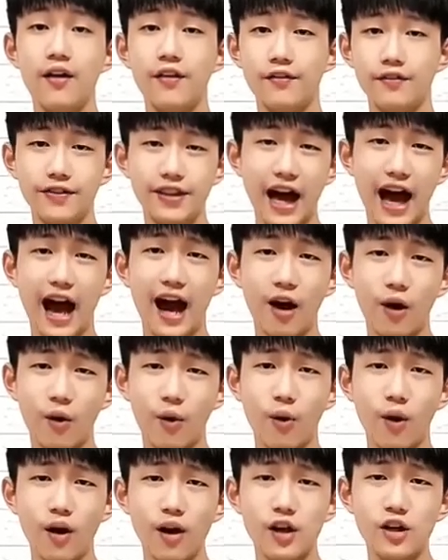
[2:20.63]

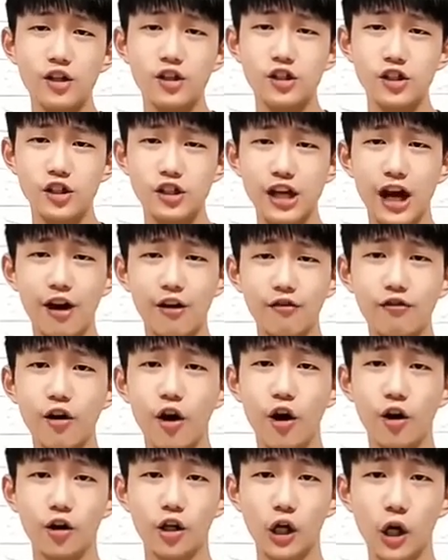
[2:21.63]
Now, Shiow
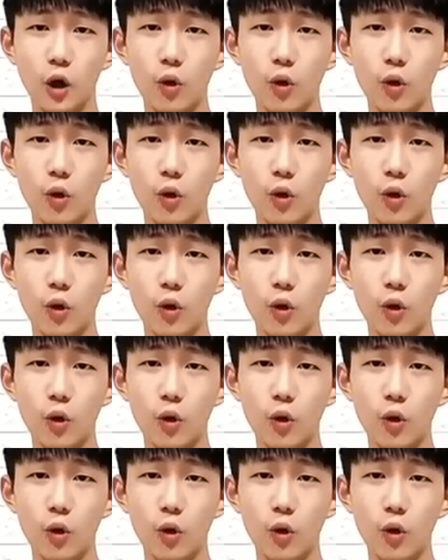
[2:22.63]
Rong